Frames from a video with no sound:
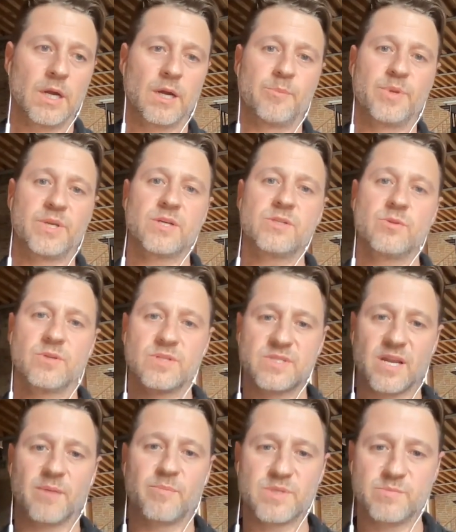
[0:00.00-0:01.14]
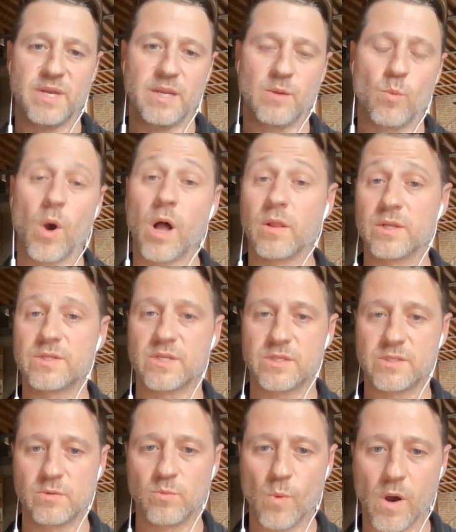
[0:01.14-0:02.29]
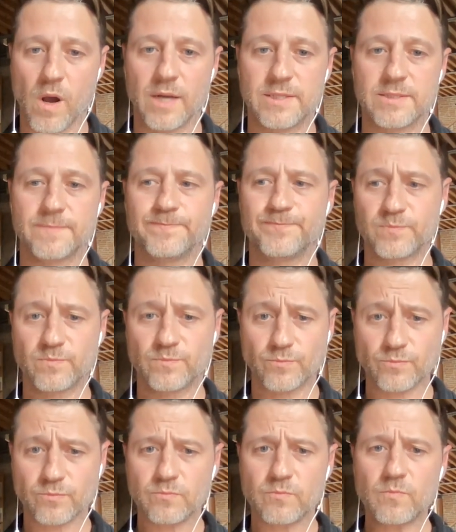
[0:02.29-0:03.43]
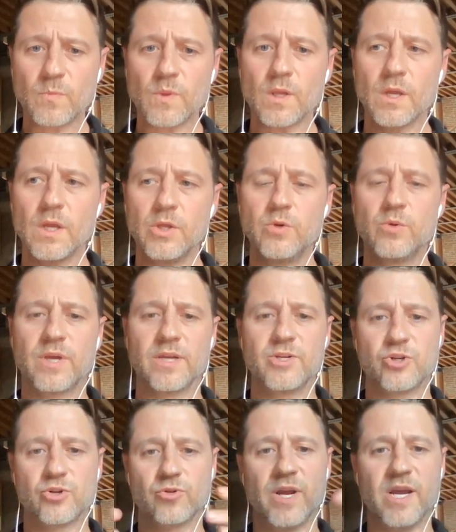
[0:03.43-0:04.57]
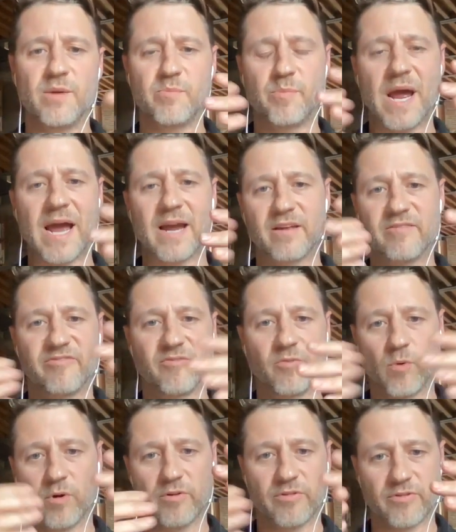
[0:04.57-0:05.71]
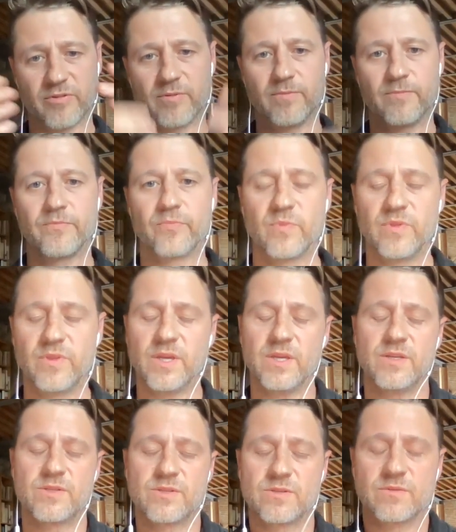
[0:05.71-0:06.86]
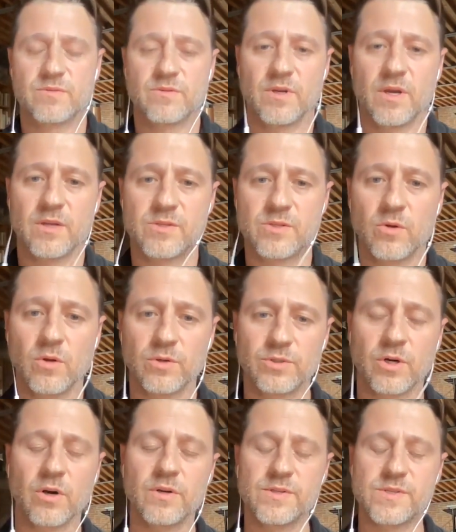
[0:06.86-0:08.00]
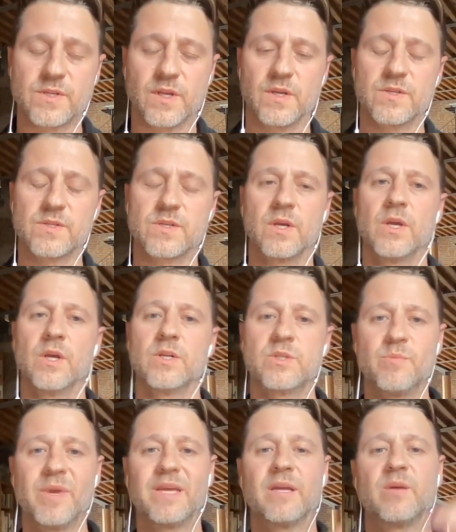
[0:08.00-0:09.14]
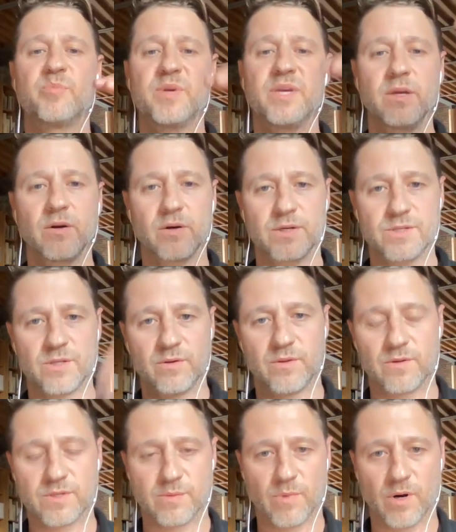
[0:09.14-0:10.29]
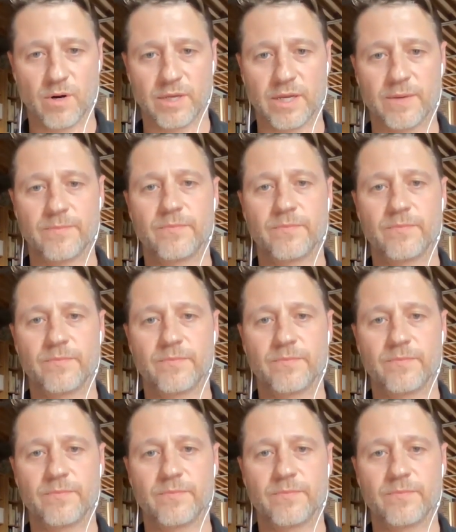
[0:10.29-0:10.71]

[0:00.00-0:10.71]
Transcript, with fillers: Because you can set up as many wallets as you want, you can trade back and forth these so-called currencies to make it appear as though there's a market.